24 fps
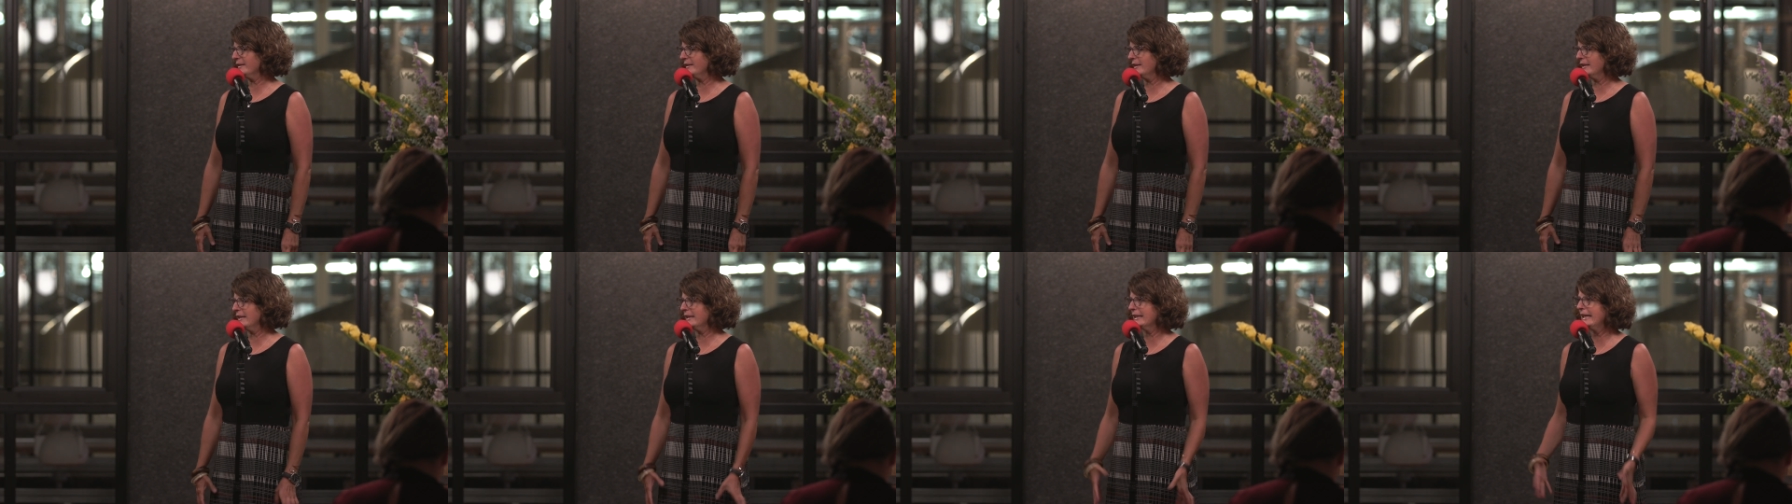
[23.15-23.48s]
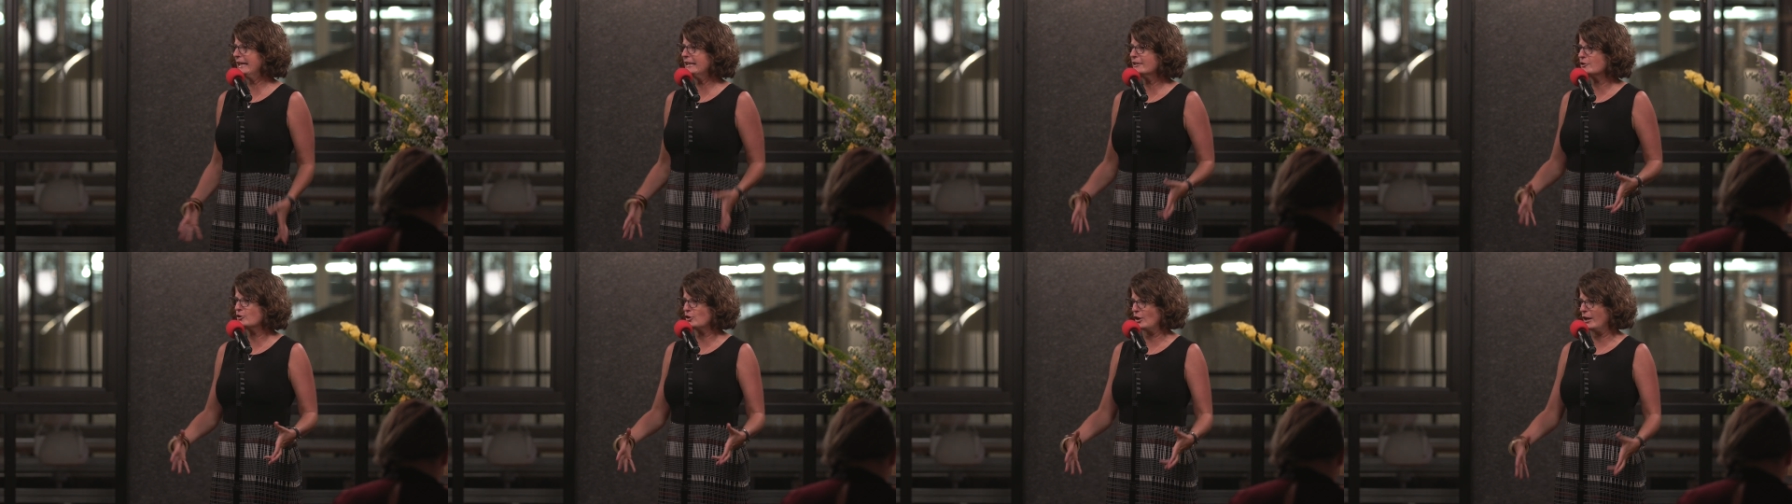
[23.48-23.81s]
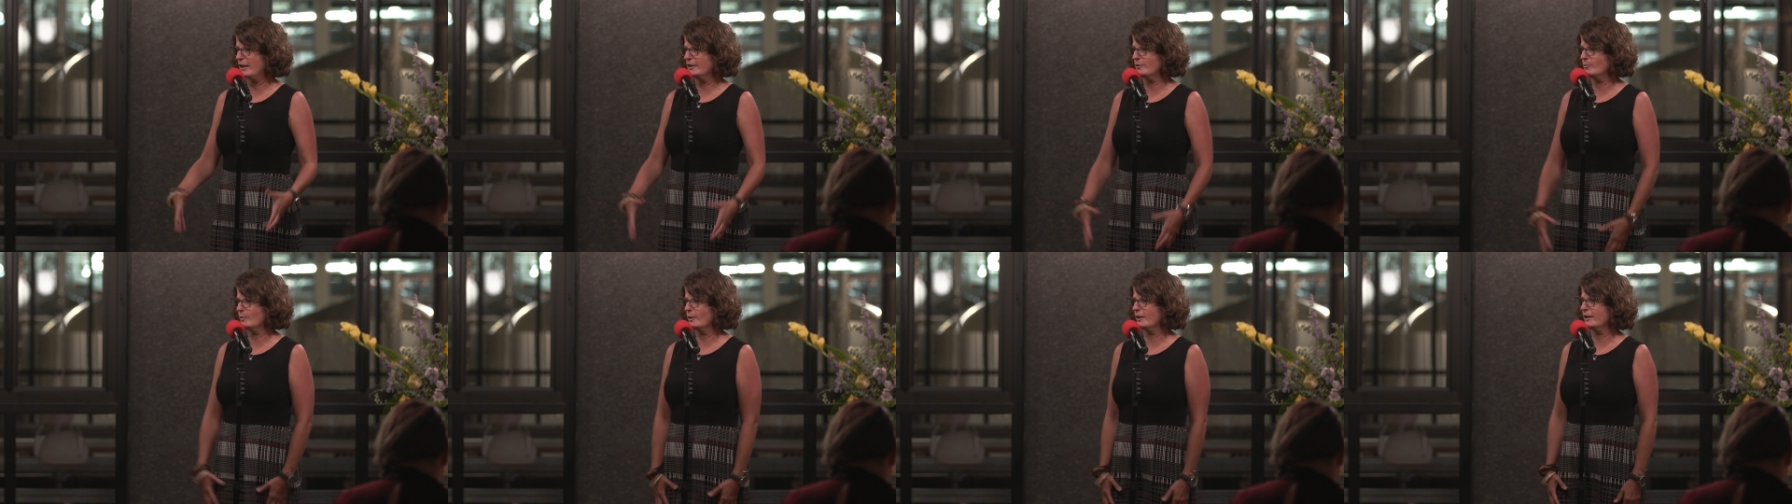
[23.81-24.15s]
in late
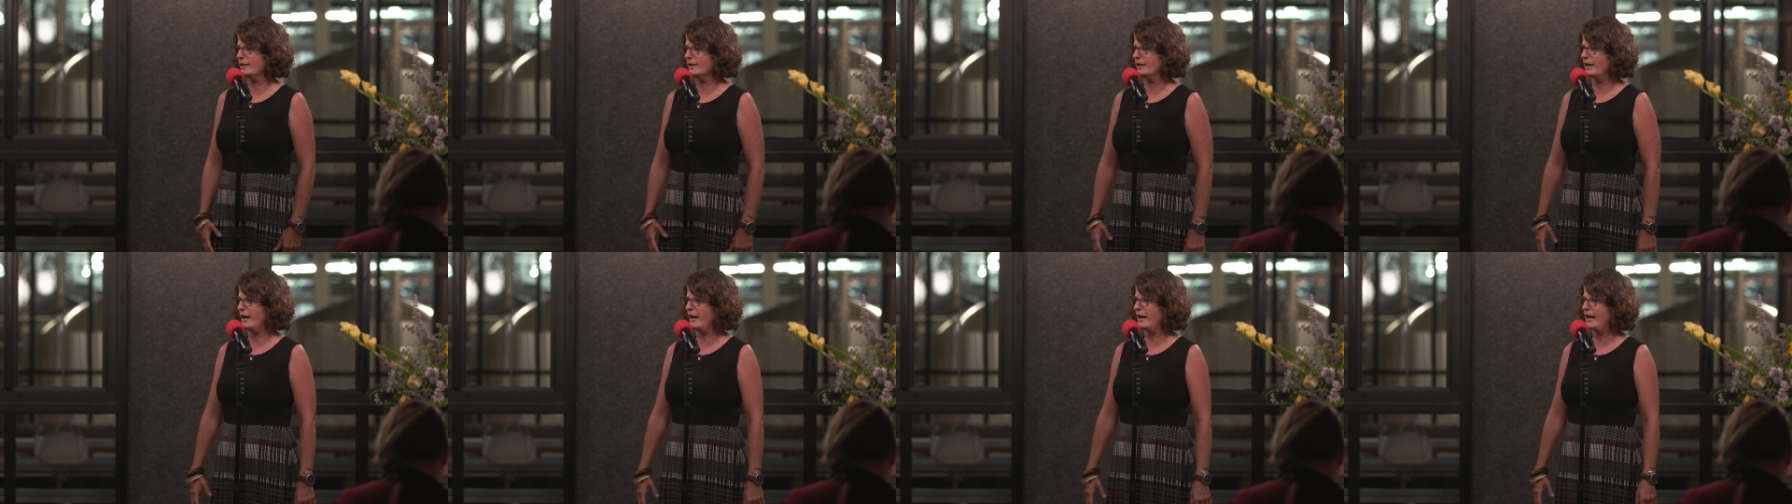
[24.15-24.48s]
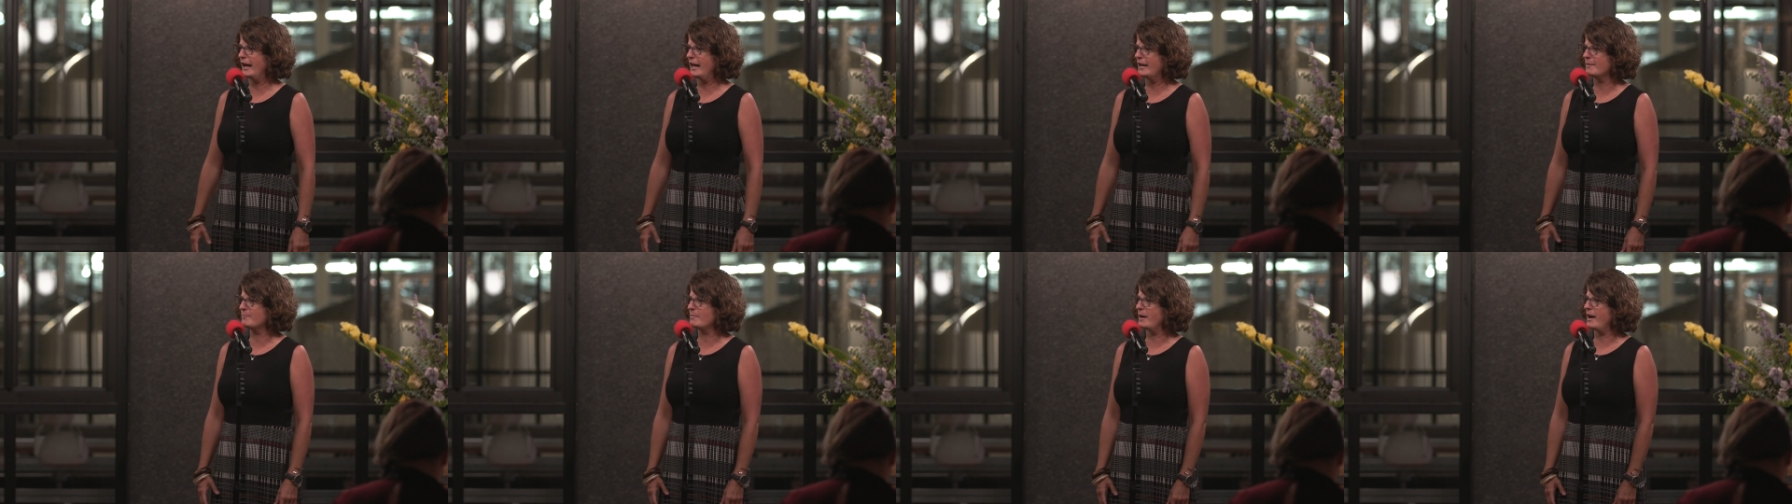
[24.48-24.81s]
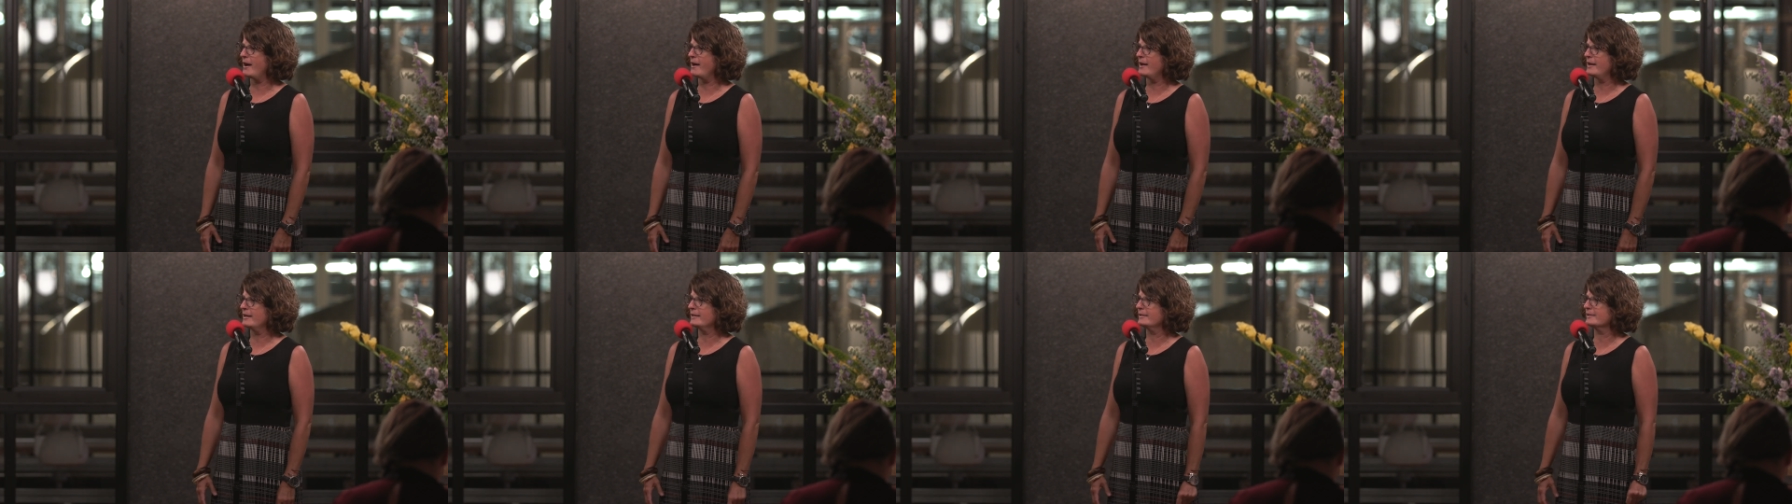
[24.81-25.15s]
January, I had
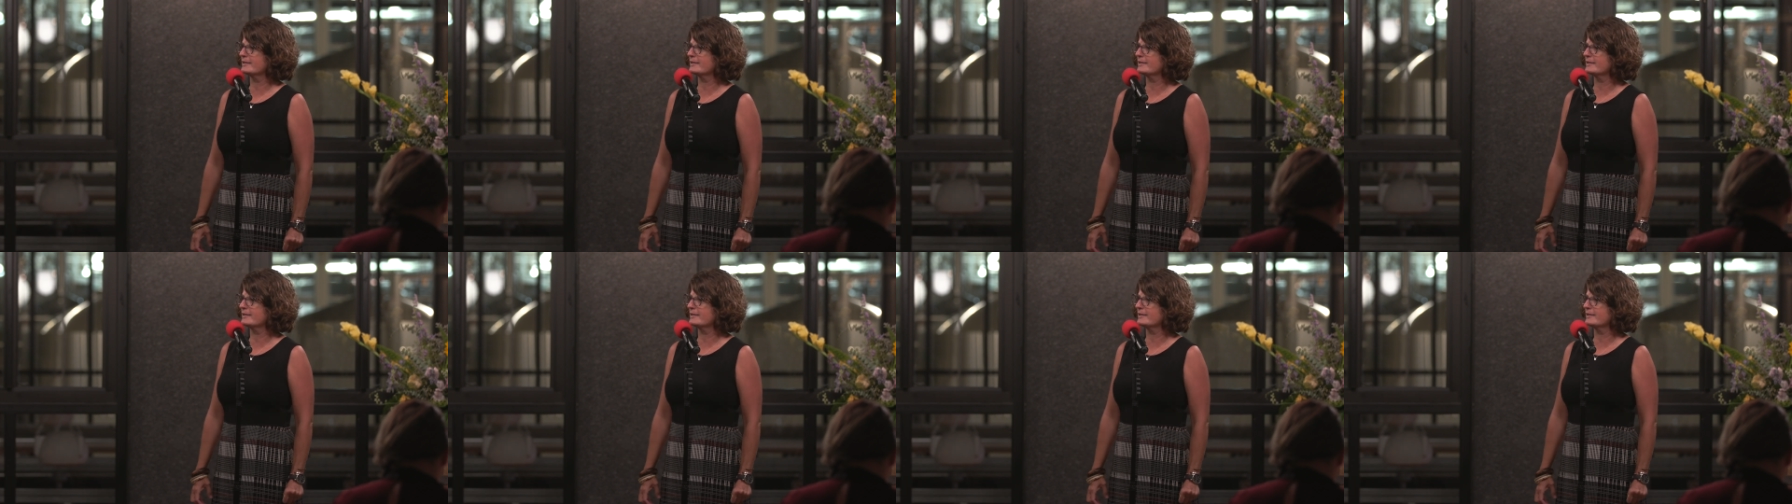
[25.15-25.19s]
my